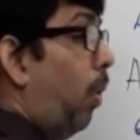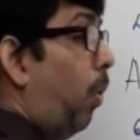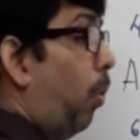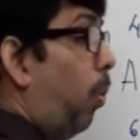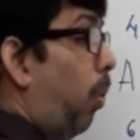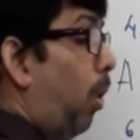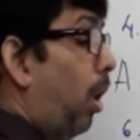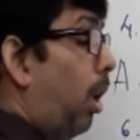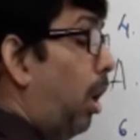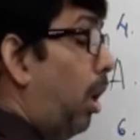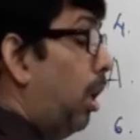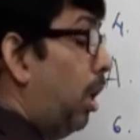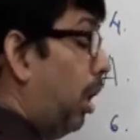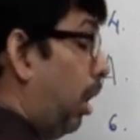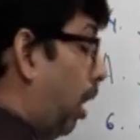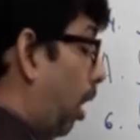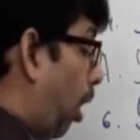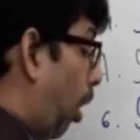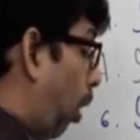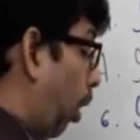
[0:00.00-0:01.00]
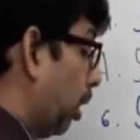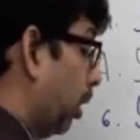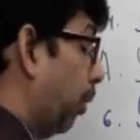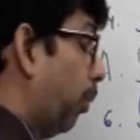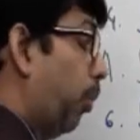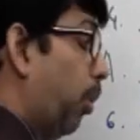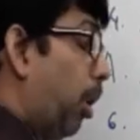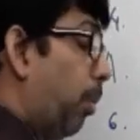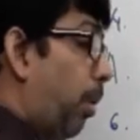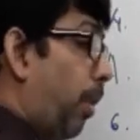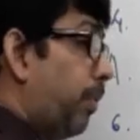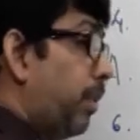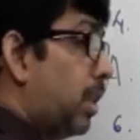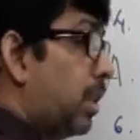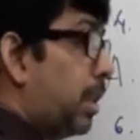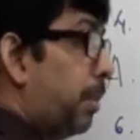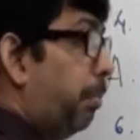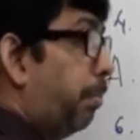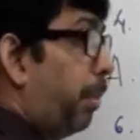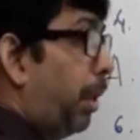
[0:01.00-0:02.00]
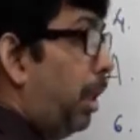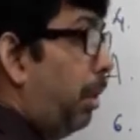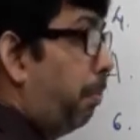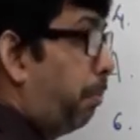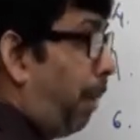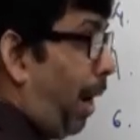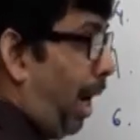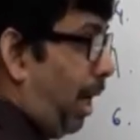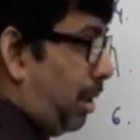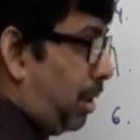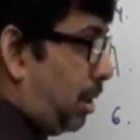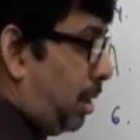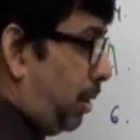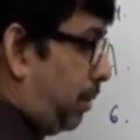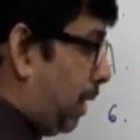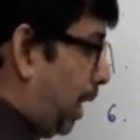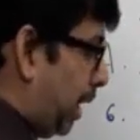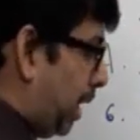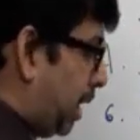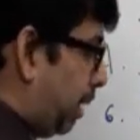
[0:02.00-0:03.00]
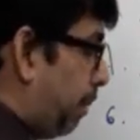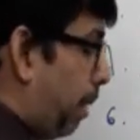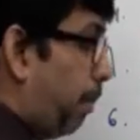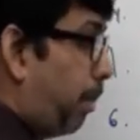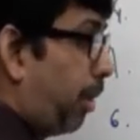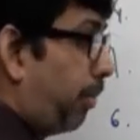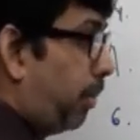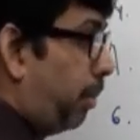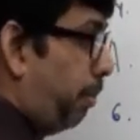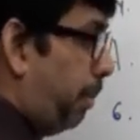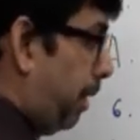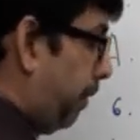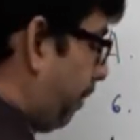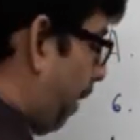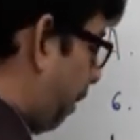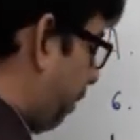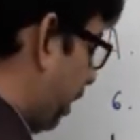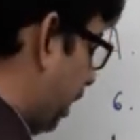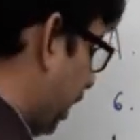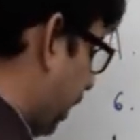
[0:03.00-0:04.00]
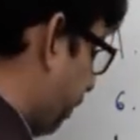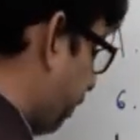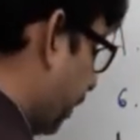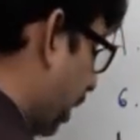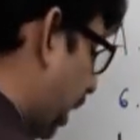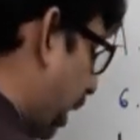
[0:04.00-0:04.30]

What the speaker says: word or the verb of the simple past, that is the member of the be family.